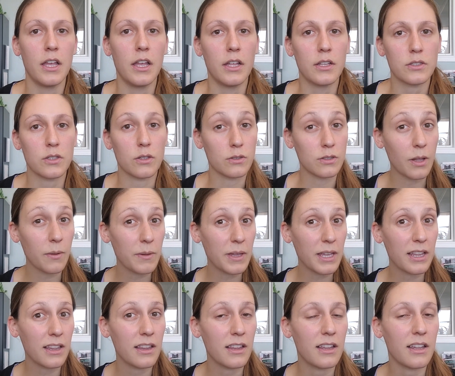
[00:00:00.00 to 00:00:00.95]
So
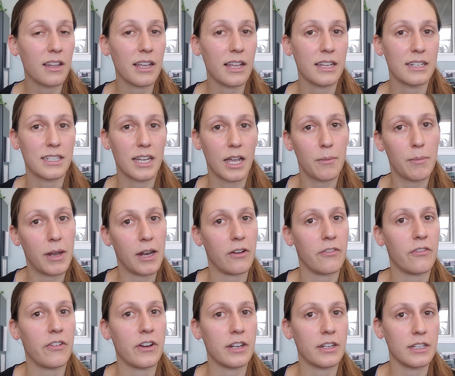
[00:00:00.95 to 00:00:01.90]
something like a diabetic
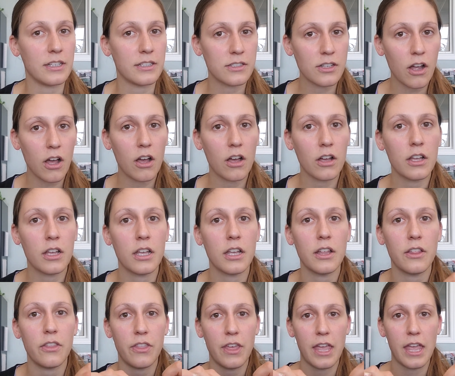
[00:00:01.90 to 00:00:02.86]
friendly sock,
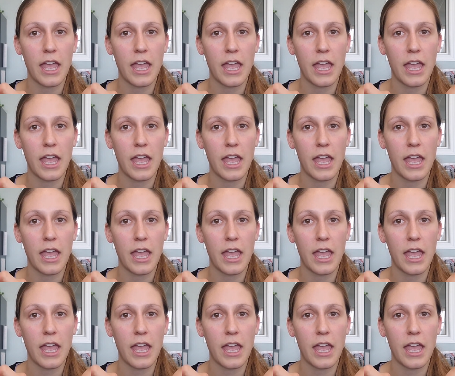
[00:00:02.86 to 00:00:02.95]
they